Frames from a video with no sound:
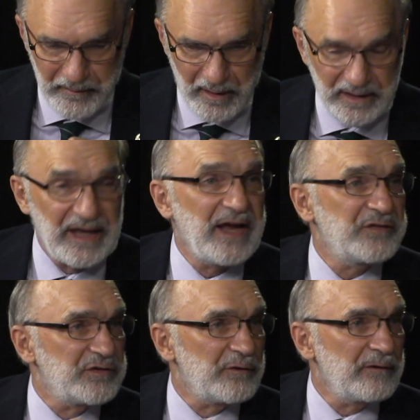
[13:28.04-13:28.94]

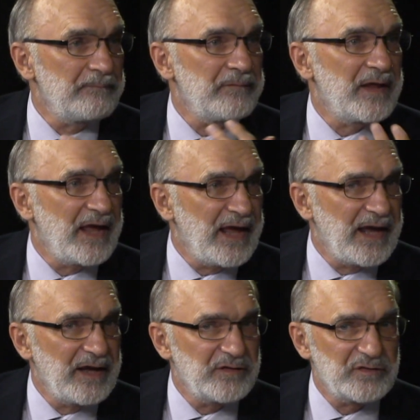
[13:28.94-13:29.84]
cancer,
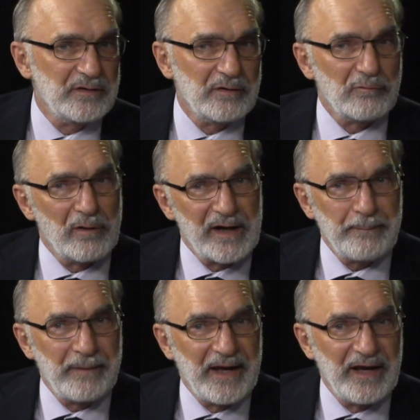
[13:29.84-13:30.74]
AIDS, chronic
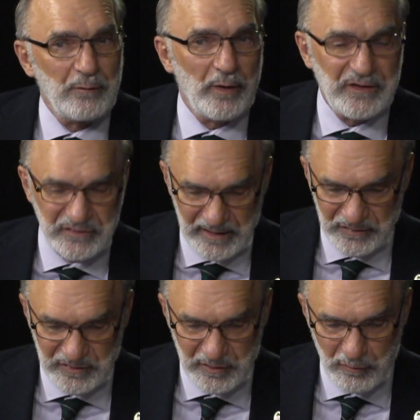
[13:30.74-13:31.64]
pain, wasting
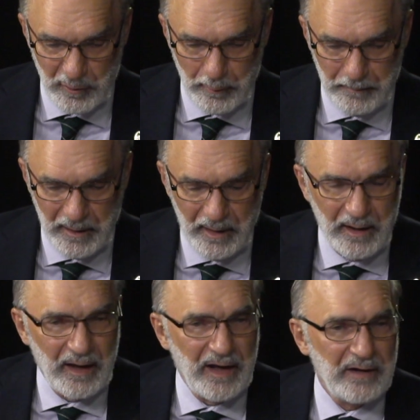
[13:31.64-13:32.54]
syndrome,
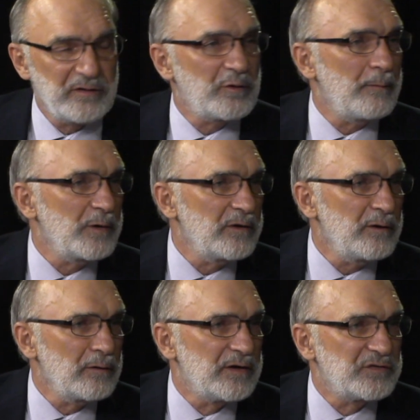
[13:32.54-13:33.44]
and terminal
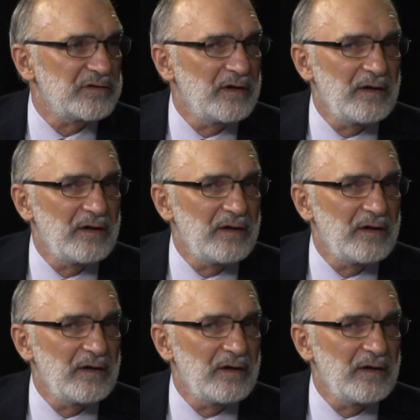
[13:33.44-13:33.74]
illness.